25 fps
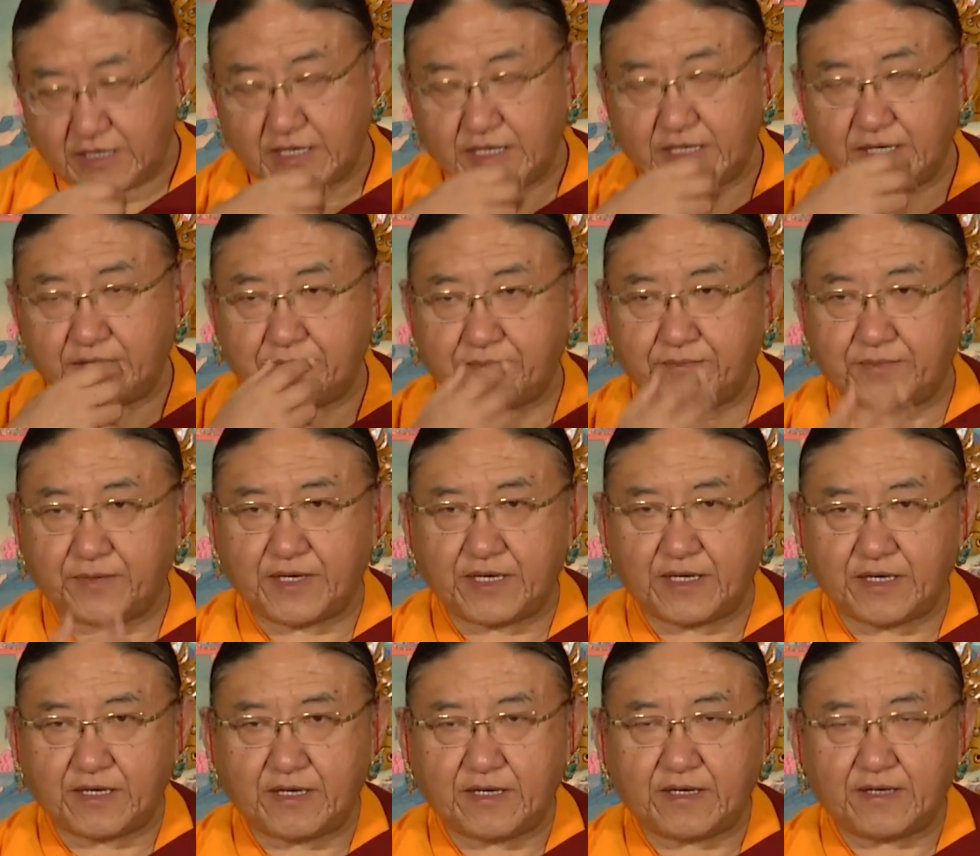
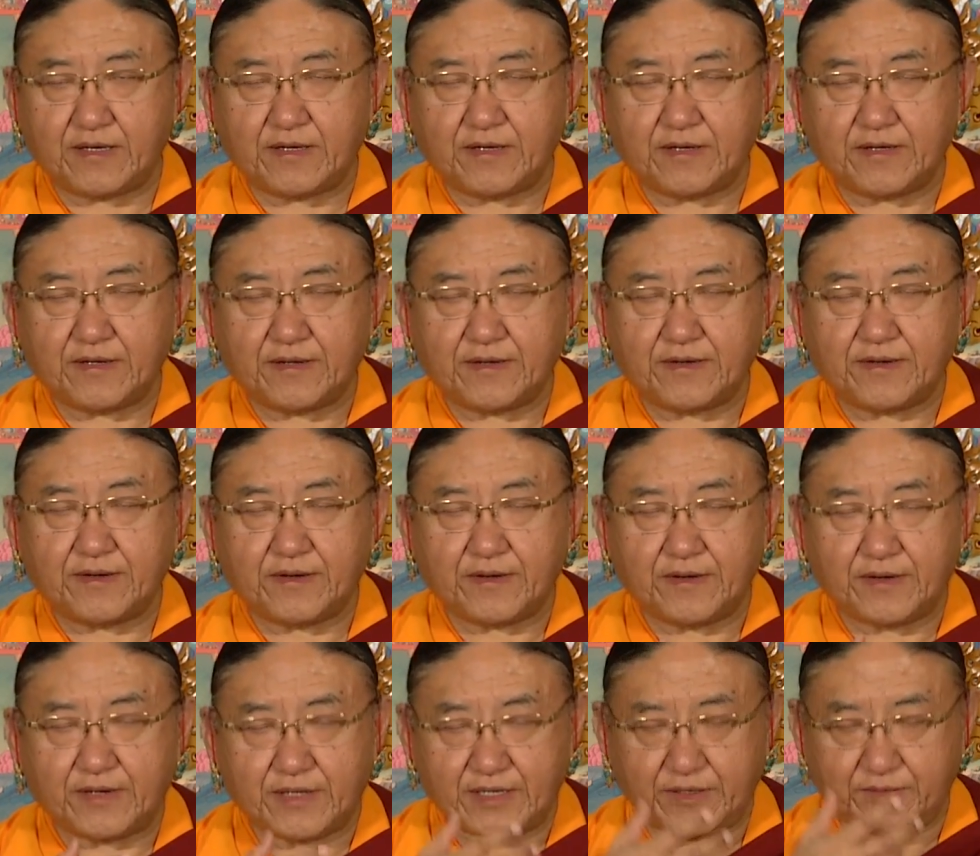even
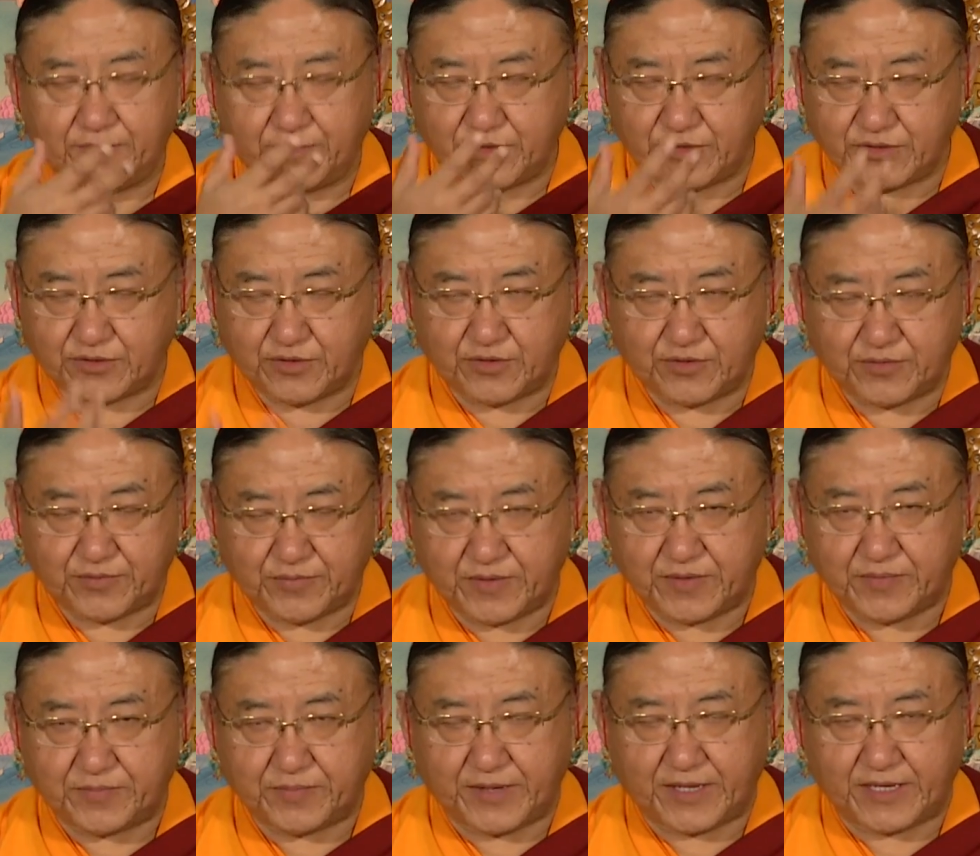though
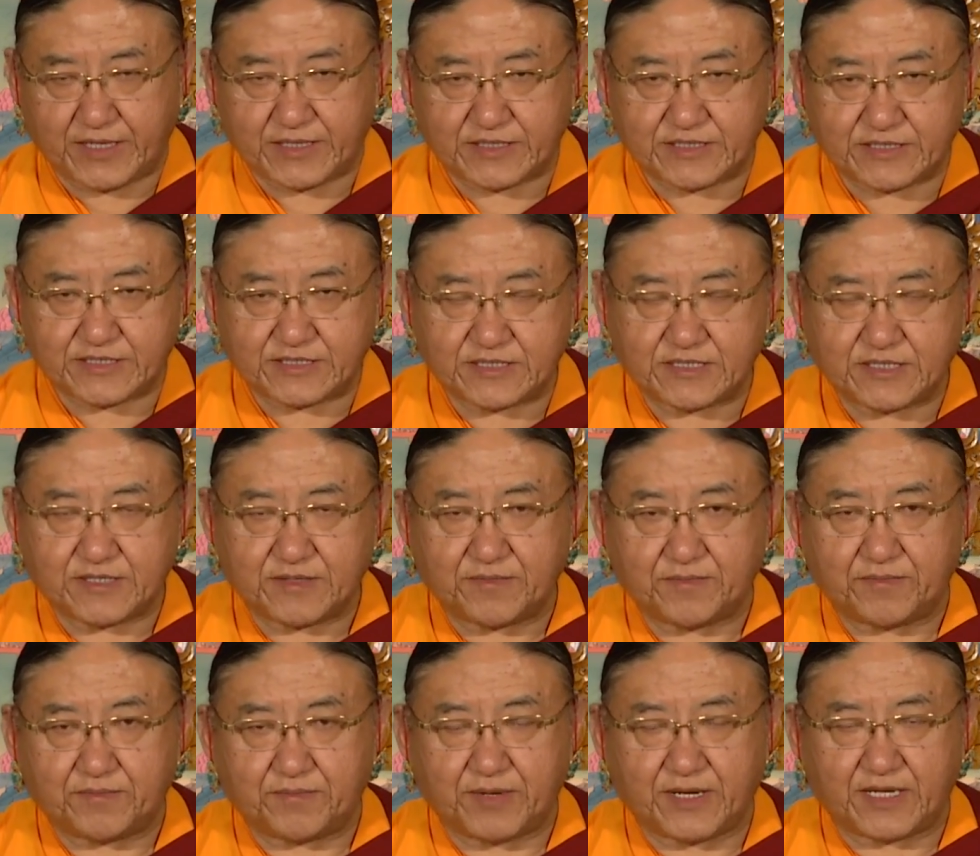we practice,
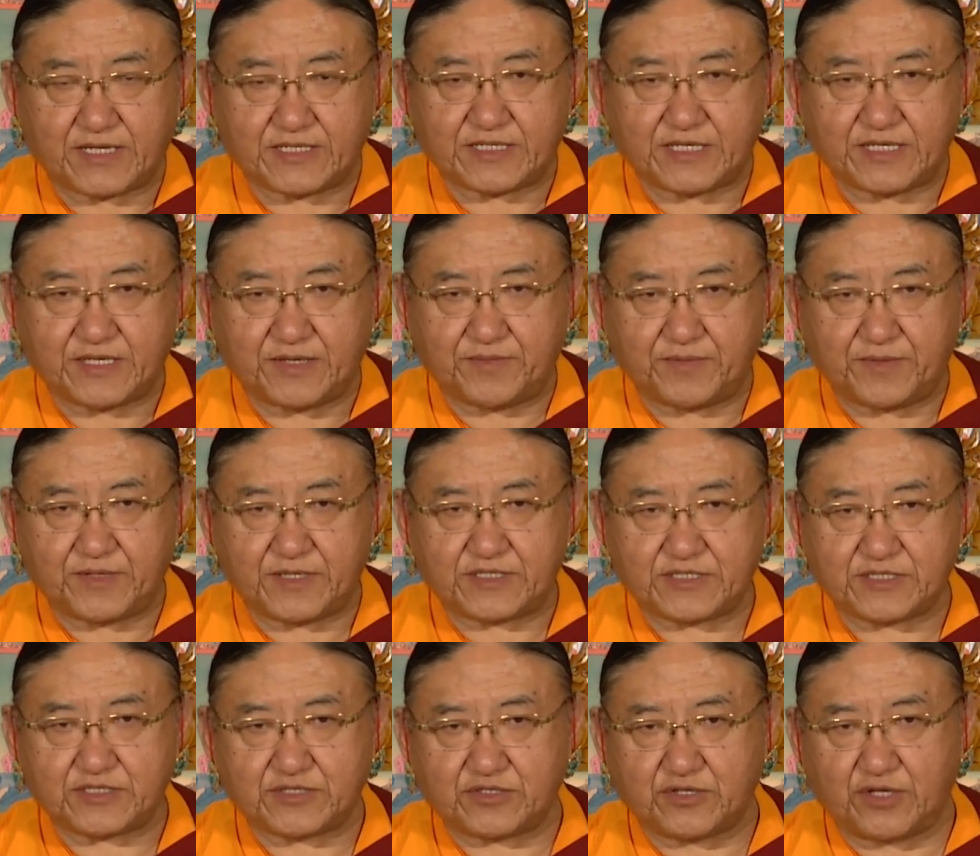but if it
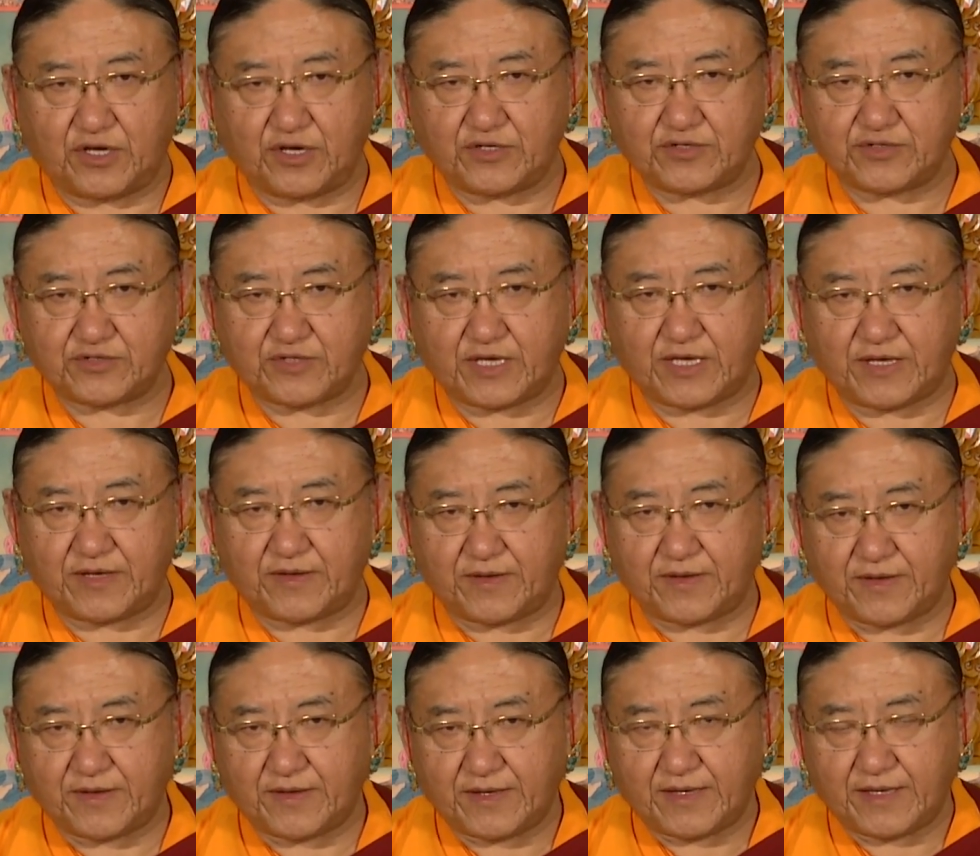is not
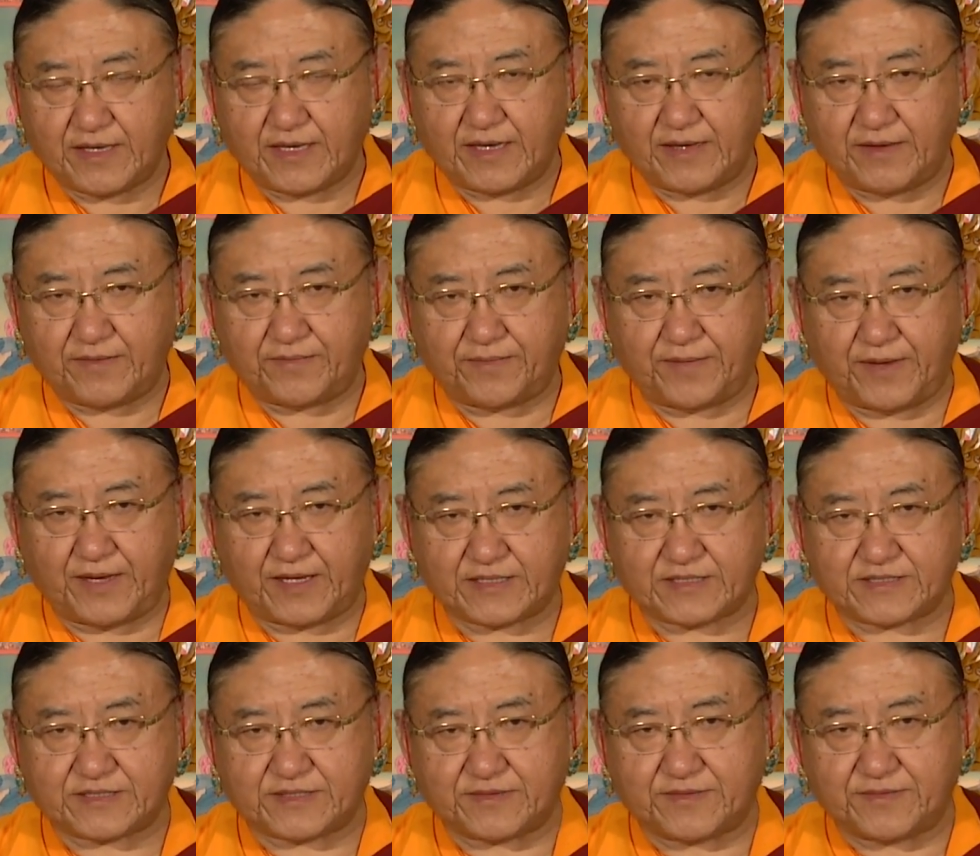
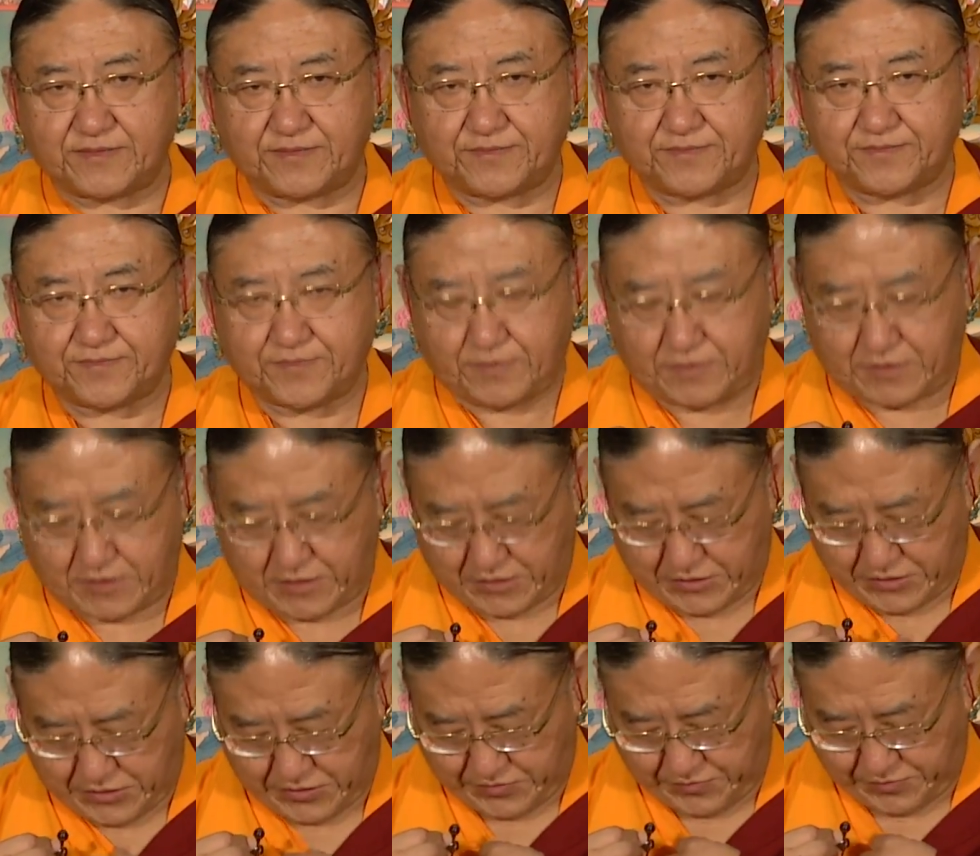effective,
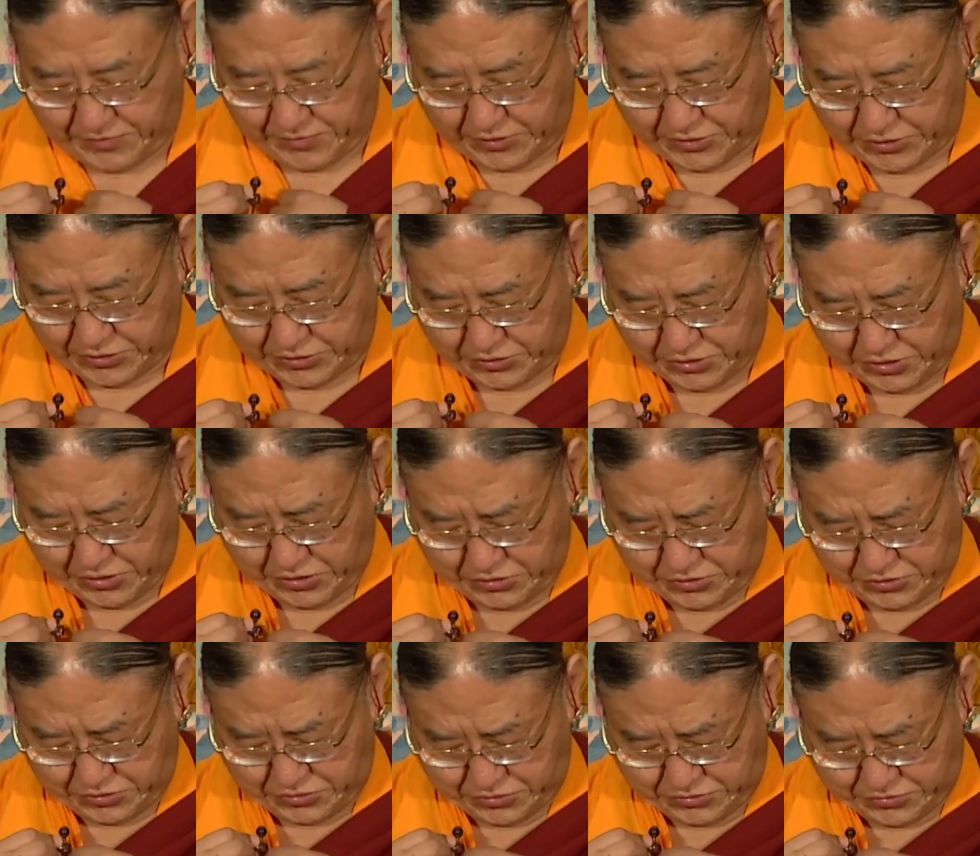if it is
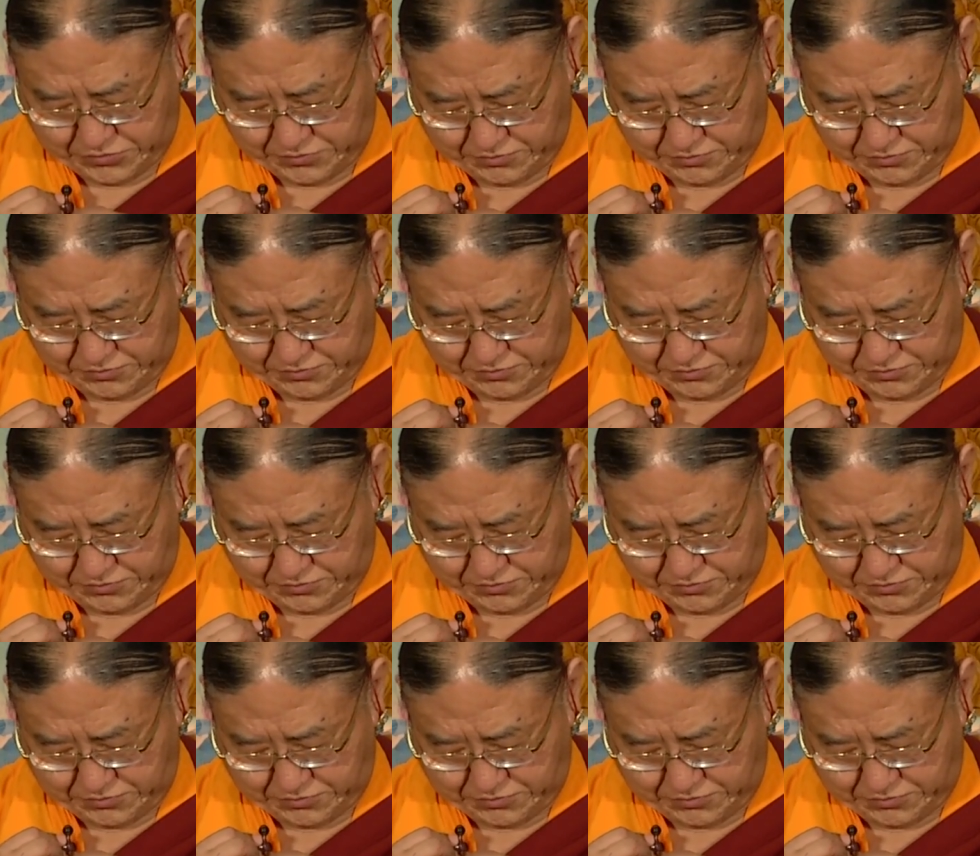not